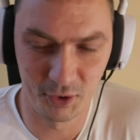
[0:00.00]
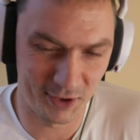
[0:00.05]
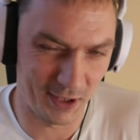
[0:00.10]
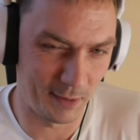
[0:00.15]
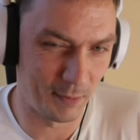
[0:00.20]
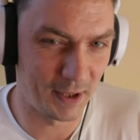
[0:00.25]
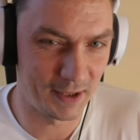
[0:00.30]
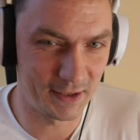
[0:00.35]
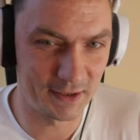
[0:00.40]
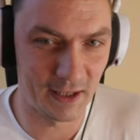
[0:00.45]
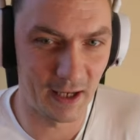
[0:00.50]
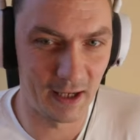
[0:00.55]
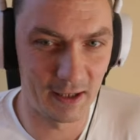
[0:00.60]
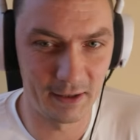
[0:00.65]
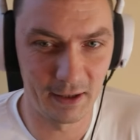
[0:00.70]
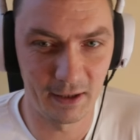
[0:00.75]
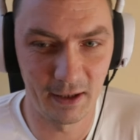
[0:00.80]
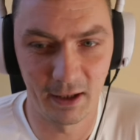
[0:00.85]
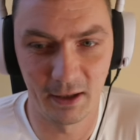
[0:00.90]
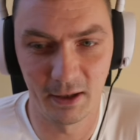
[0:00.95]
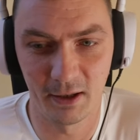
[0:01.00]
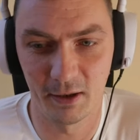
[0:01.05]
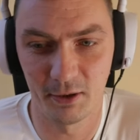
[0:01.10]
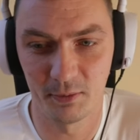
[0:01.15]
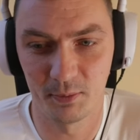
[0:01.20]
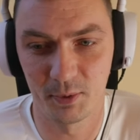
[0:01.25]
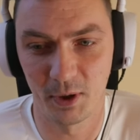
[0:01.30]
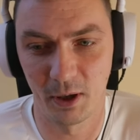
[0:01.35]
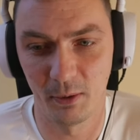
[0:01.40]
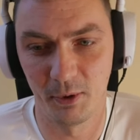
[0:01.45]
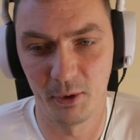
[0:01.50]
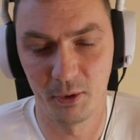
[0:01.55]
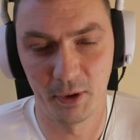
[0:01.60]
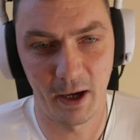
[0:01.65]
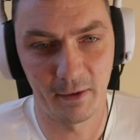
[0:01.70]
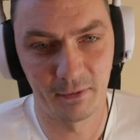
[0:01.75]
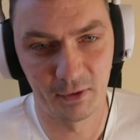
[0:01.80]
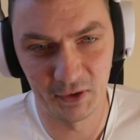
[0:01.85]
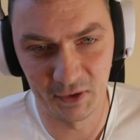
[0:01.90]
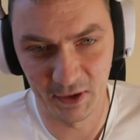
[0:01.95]
some extent, again, probably you'll
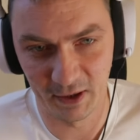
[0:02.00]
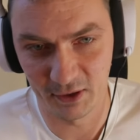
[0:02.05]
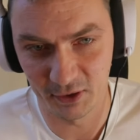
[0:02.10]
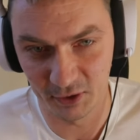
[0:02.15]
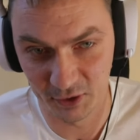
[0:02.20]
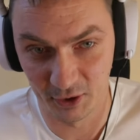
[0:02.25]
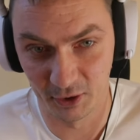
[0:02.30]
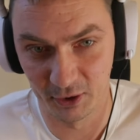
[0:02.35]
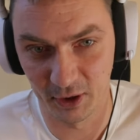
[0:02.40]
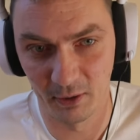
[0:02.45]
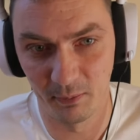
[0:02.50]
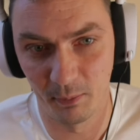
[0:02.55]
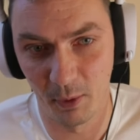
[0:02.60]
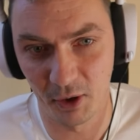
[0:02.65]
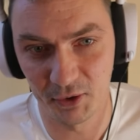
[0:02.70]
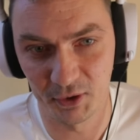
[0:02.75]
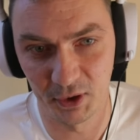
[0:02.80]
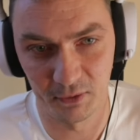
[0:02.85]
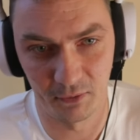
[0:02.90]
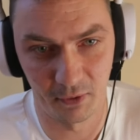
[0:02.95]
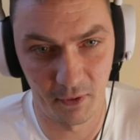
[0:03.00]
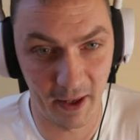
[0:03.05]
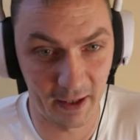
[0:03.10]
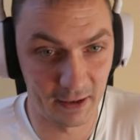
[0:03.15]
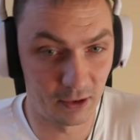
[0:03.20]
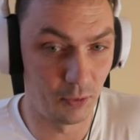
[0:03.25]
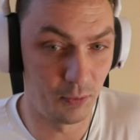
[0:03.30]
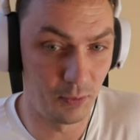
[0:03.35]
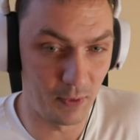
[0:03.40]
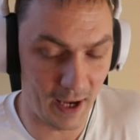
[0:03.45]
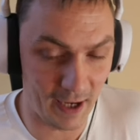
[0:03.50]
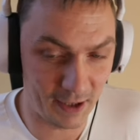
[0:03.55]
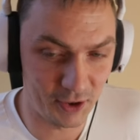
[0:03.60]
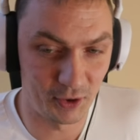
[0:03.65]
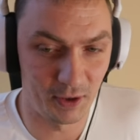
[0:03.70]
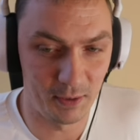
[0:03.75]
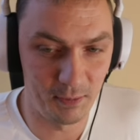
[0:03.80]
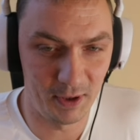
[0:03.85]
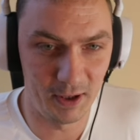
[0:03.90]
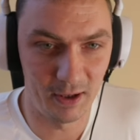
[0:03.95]
have to stick certain boxes for that to
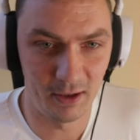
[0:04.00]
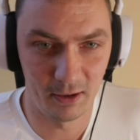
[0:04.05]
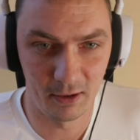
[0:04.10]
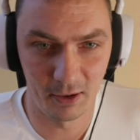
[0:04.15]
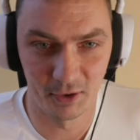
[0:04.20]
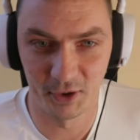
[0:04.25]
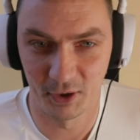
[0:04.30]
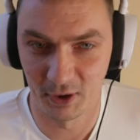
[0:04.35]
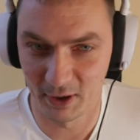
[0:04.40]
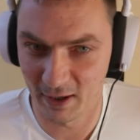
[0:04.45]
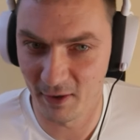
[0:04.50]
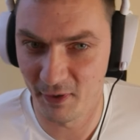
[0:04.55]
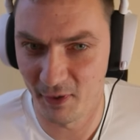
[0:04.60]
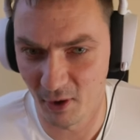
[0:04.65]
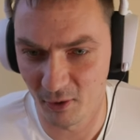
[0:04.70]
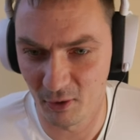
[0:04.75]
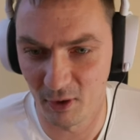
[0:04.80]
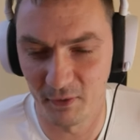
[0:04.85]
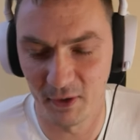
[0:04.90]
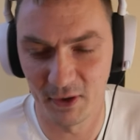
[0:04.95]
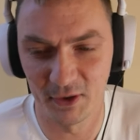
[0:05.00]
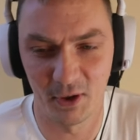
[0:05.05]
actually be considered ethnography.